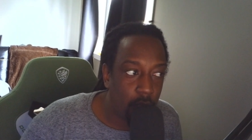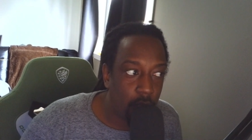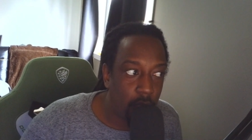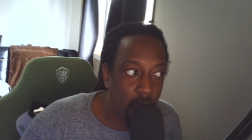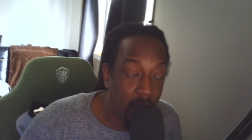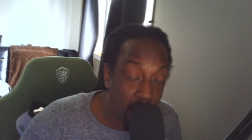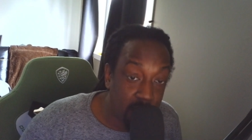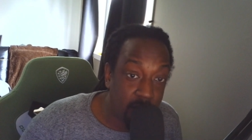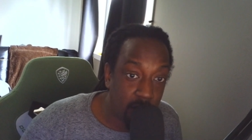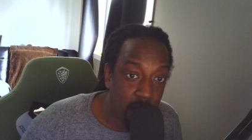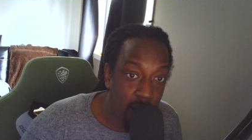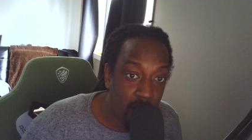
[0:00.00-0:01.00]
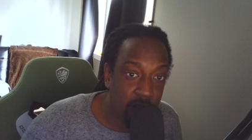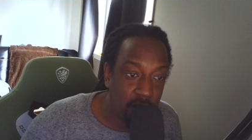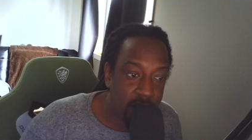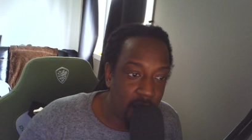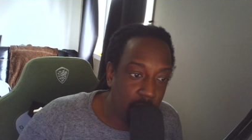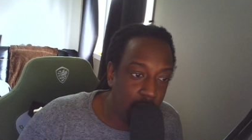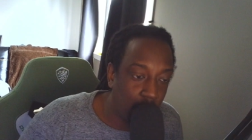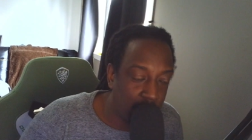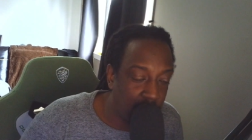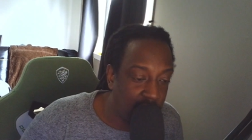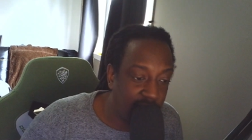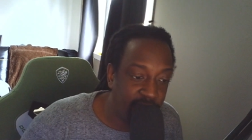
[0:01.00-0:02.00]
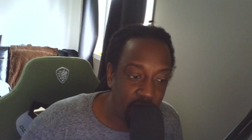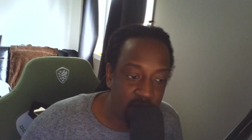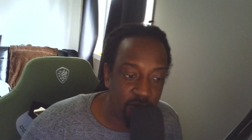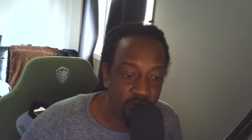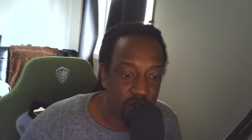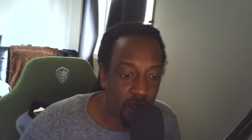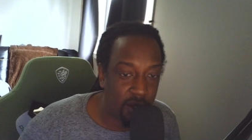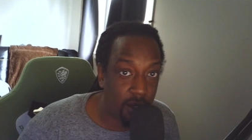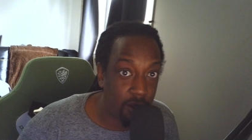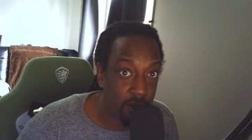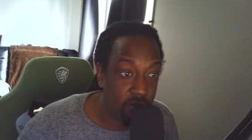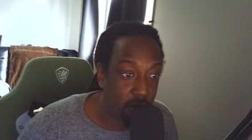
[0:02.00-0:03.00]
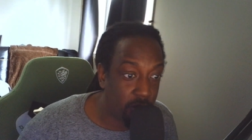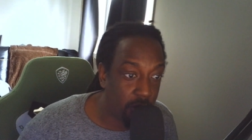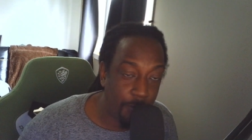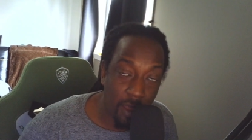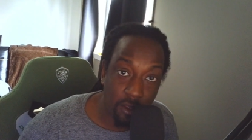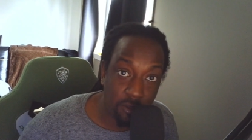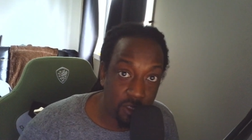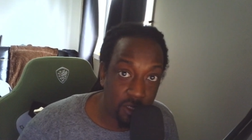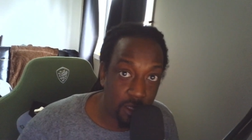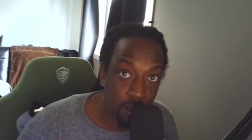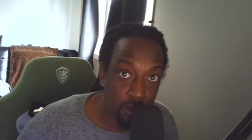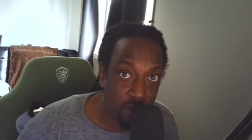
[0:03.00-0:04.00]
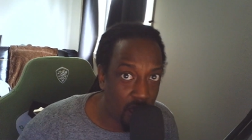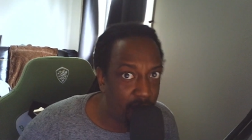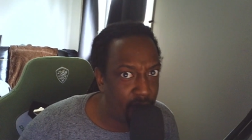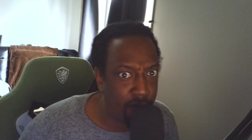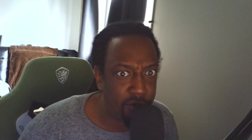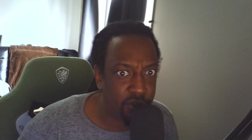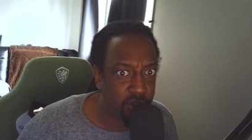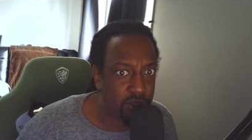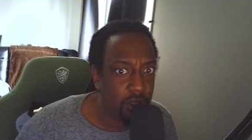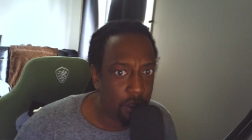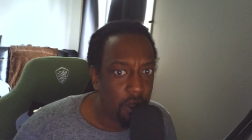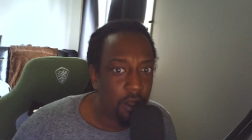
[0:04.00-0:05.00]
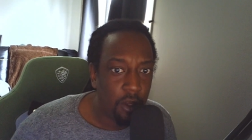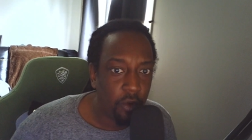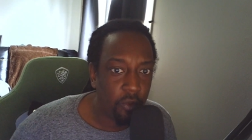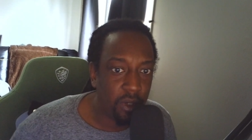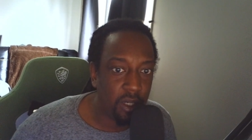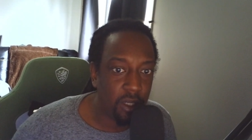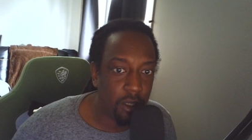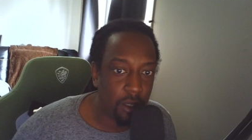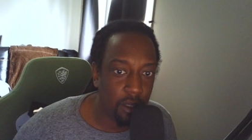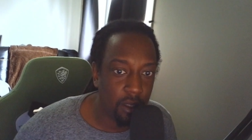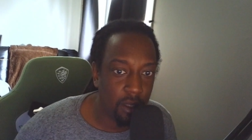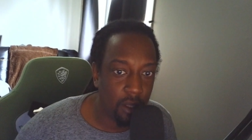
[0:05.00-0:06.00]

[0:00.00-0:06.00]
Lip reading: held it down on the defensive side and during the penalty kill, yeah, that was really good.